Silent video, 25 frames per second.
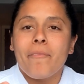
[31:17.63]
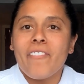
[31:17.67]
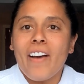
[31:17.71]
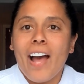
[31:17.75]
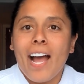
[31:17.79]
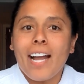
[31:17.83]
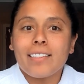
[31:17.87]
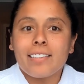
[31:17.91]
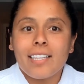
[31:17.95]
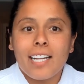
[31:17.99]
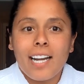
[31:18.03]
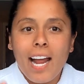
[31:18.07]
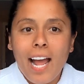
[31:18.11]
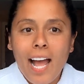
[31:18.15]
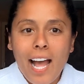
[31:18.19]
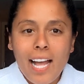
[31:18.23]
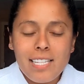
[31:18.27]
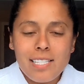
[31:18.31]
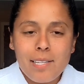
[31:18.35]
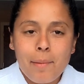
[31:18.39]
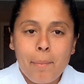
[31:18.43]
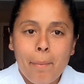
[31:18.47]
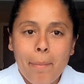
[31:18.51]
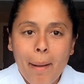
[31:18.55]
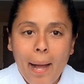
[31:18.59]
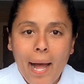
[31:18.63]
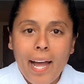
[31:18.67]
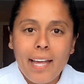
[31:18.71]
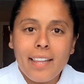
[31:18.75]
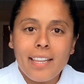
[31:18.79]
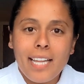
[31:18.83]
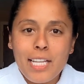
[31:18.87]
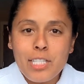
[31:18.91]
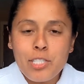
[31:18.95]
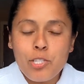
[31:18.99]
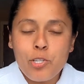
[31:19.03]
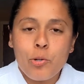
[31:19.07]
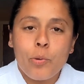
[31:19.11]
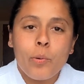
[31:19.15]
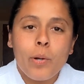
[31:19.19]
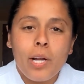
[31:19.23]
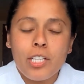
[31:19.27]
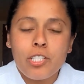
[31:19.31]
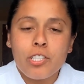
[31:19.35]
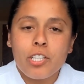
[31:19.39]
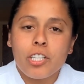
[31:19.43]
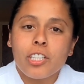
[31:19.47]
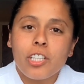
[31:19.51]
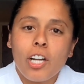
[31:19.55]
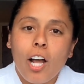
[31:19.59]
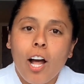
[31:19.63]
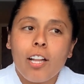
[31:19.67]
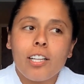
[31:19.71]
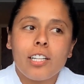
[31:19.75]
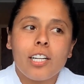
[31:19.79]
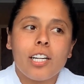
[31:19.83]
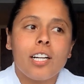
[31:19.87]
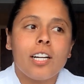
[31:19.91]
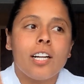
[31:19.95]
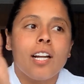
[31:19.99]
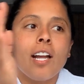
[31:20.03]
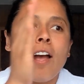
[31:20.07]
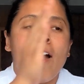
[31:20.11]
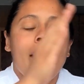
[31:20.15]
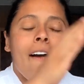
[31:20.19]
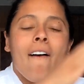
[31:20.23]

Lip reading: fact that I had to buy that $200